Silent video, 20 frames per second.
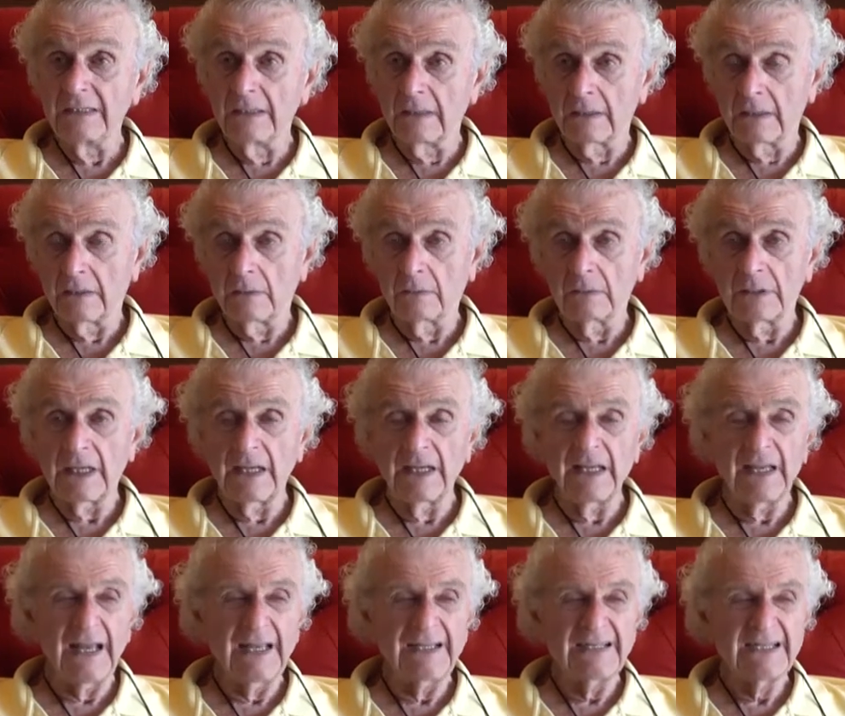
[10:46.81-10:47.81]
and
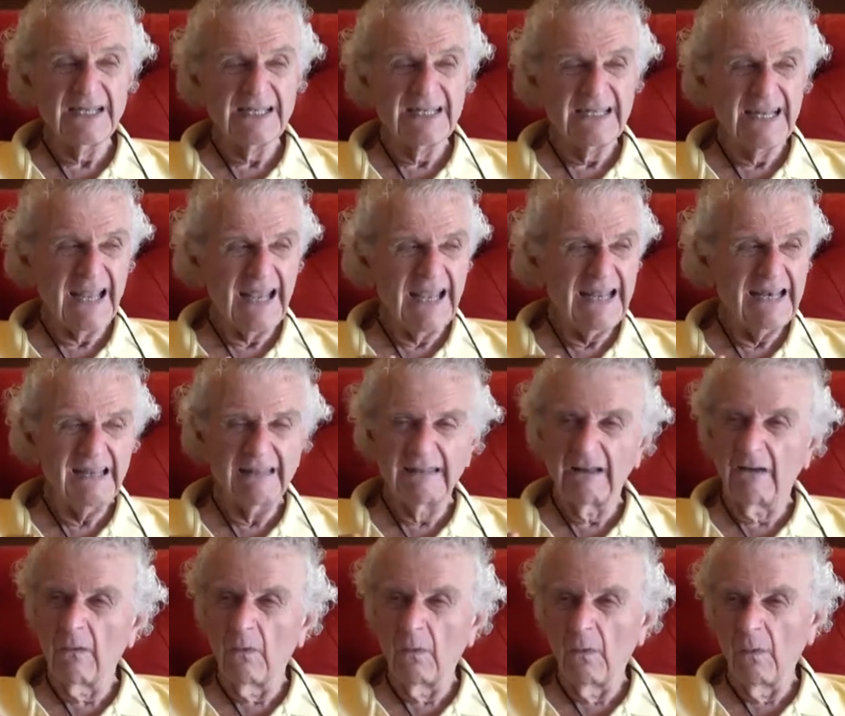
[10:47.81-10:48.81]
I just hated the
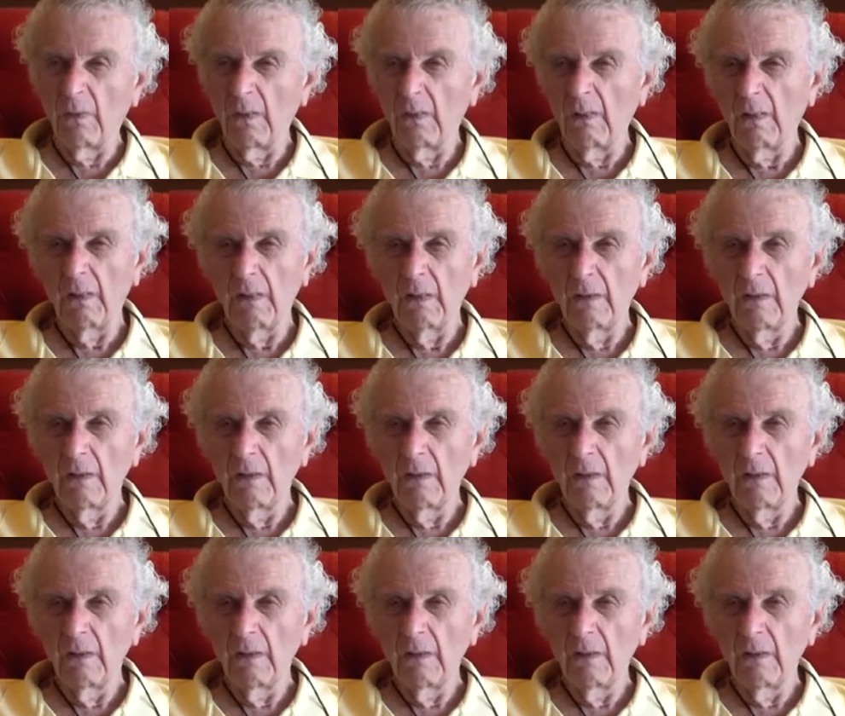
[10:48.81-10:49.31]
whole,